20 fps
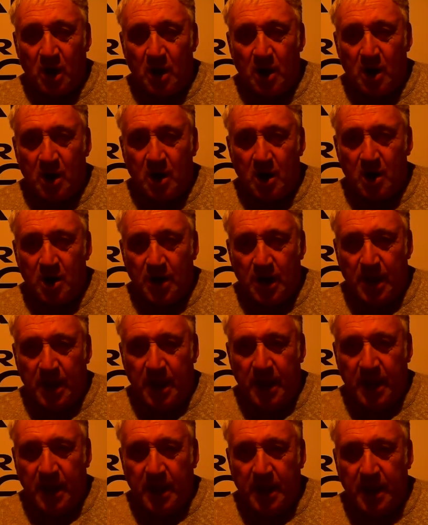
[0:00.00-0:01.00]
on
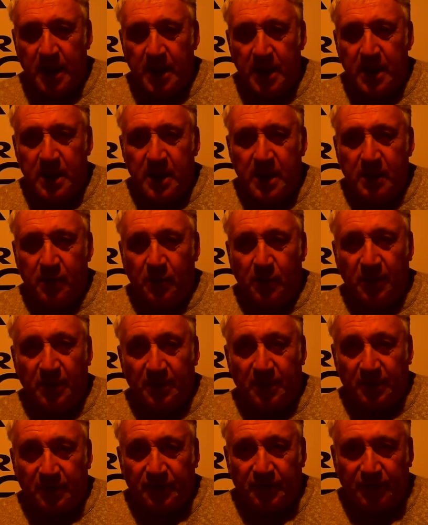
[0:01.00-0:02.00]
Wind
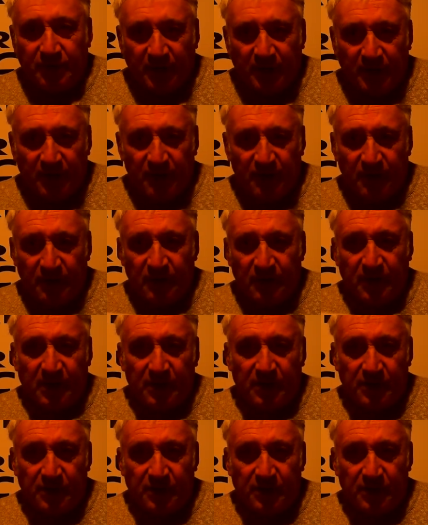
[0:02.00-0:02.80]
on Its Knees and the Eddie